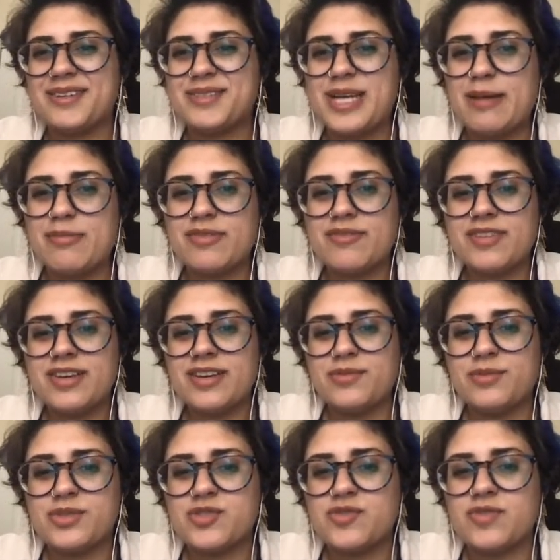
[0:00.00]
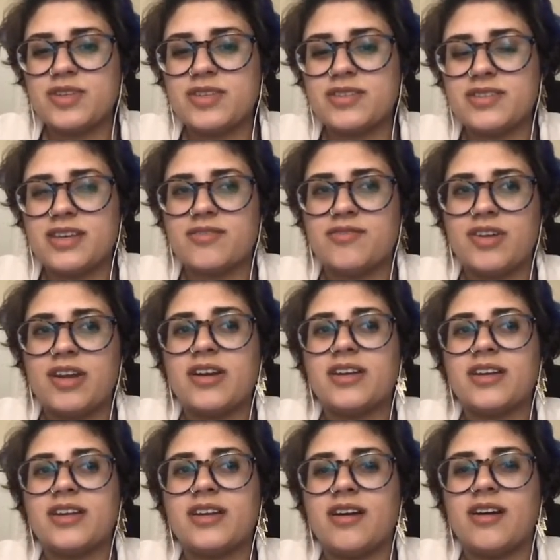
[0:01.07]
top of it, which feels like
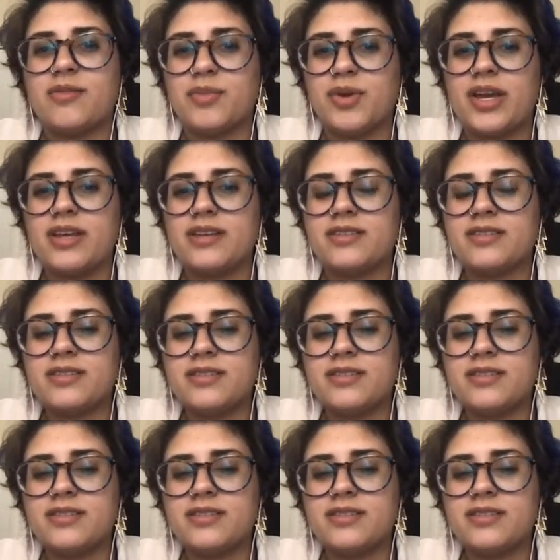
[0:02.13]
very on brand.